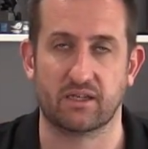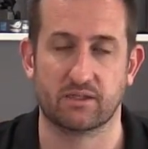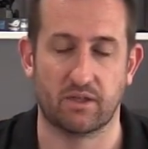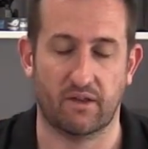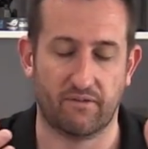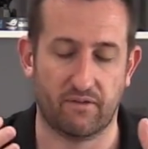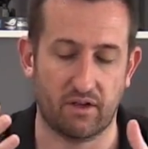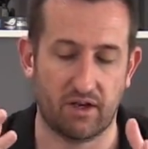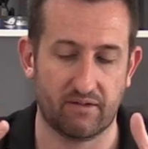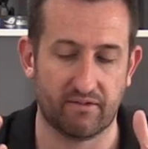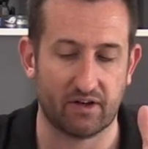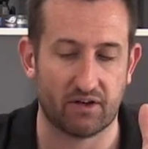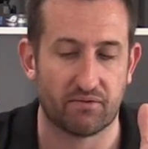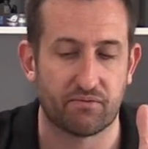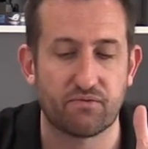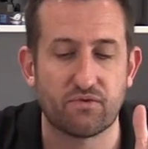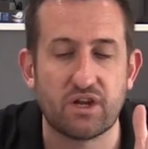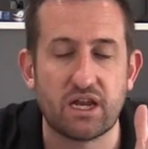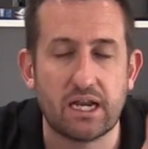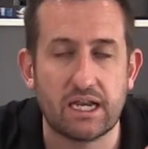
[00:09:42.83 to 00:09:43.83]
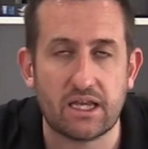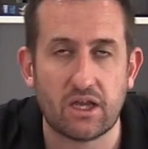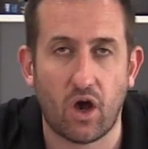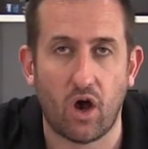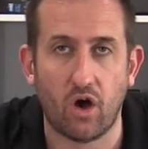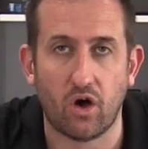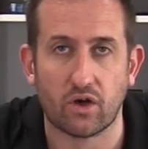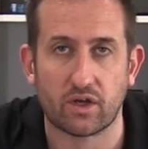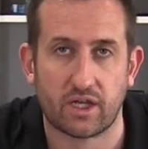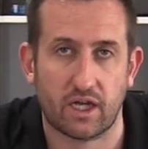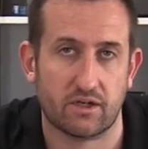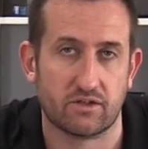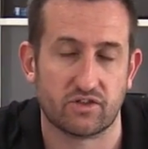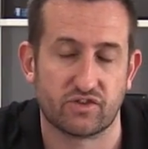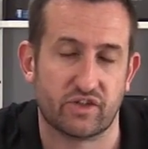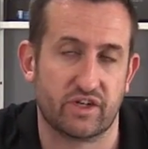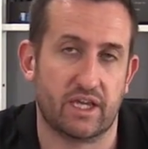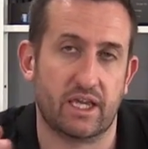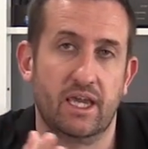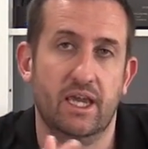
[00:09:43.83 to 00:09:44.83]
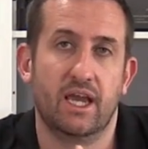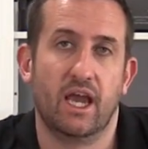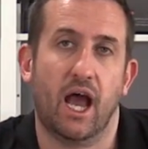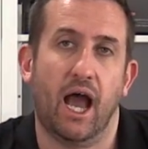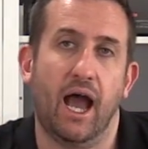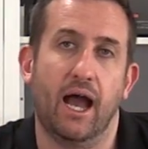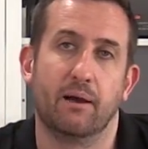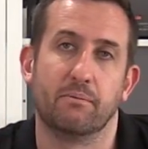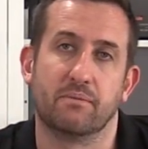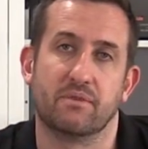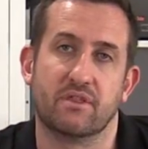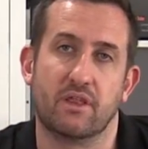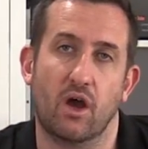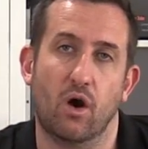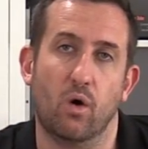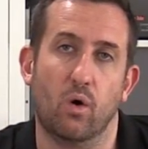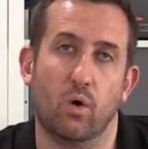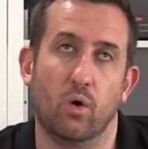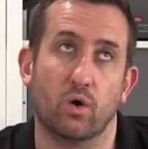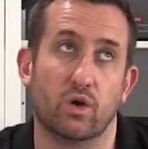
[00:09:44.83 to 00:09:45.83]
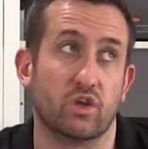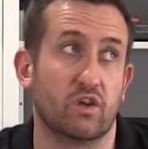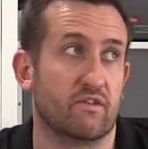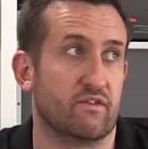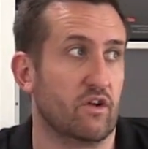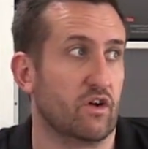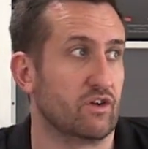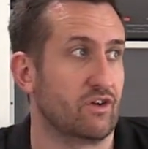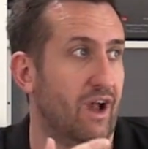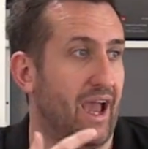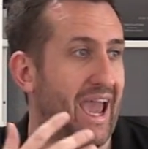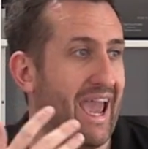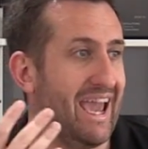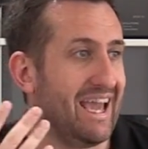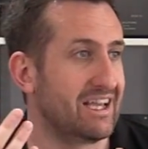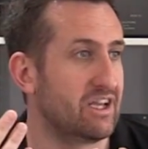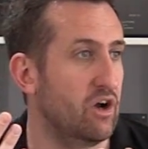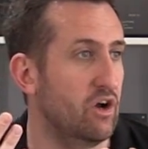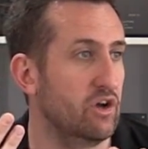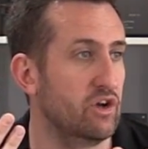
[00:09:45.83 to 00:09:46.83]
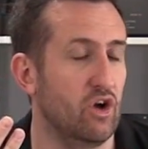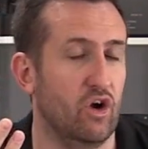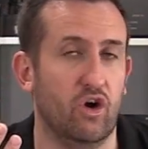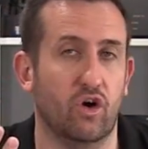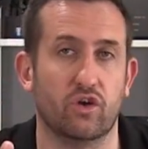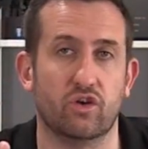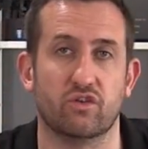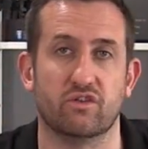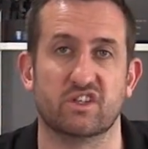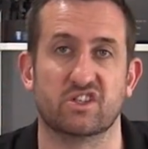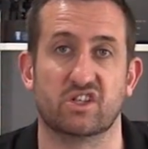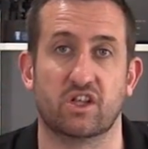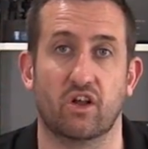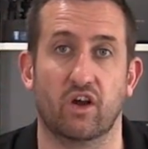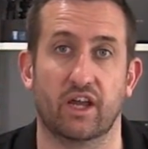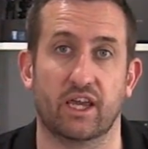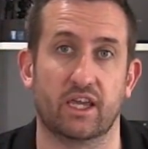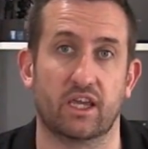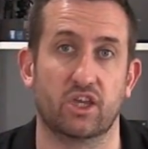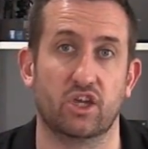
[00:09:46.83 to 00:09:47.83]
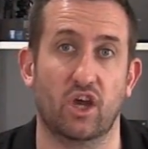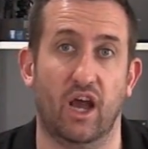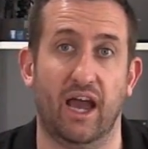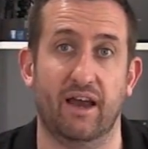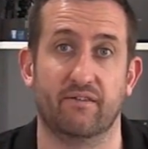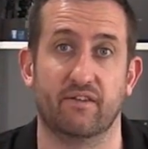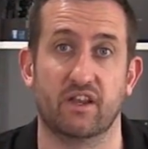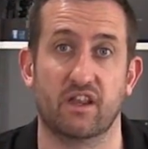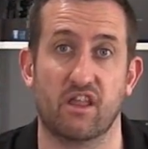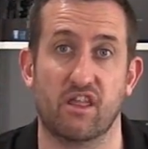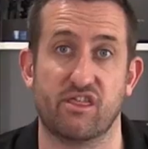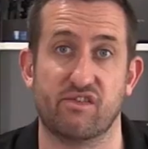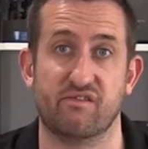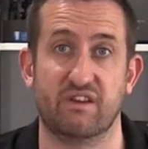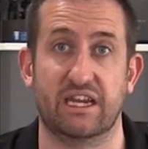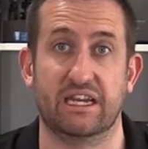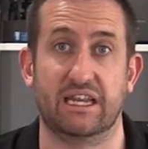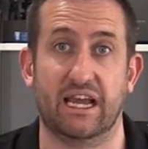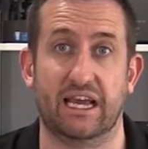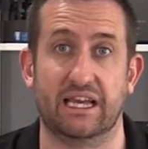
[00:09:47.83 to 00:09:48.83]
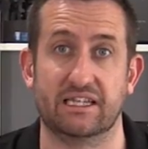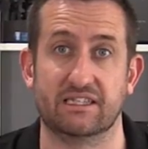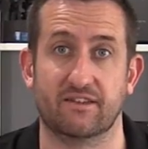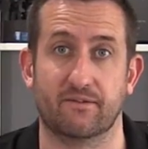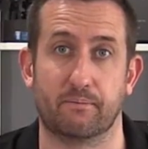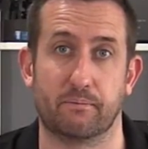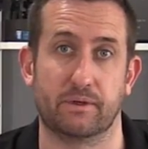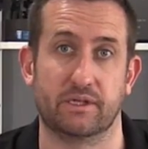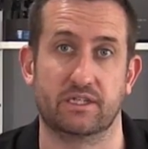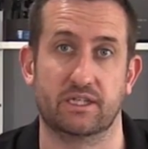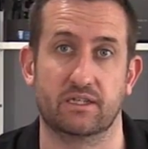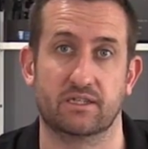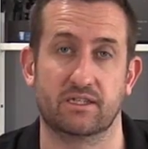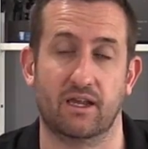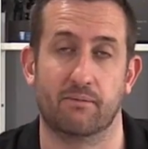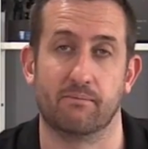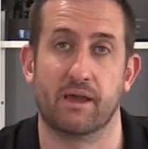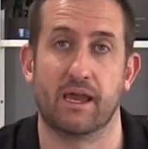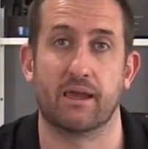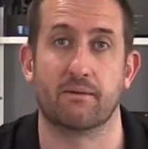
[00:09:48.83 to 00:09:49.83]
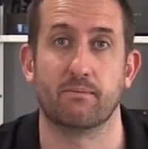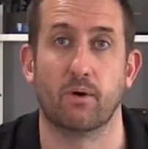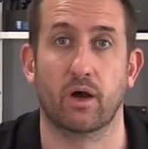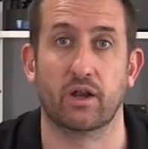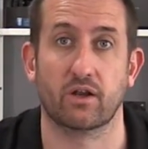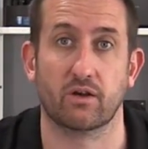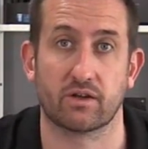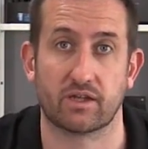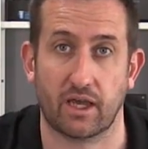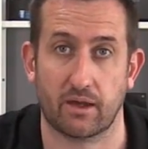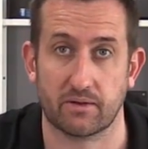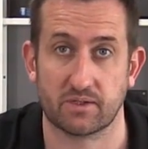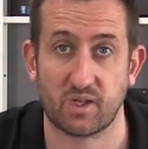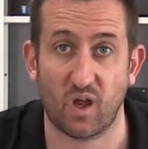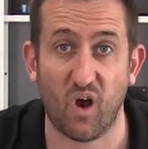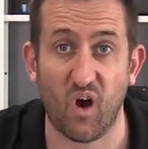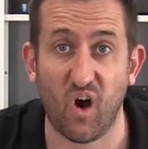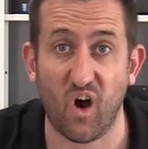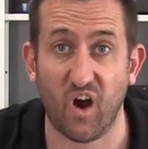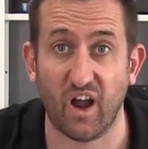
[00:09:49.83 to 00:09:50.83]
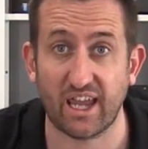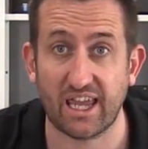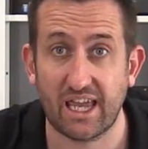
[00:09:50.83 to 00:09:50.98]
So if you live in a really hot country um, or you've not got aircon on or it's like you're having the three days of British summer, it might not go as high.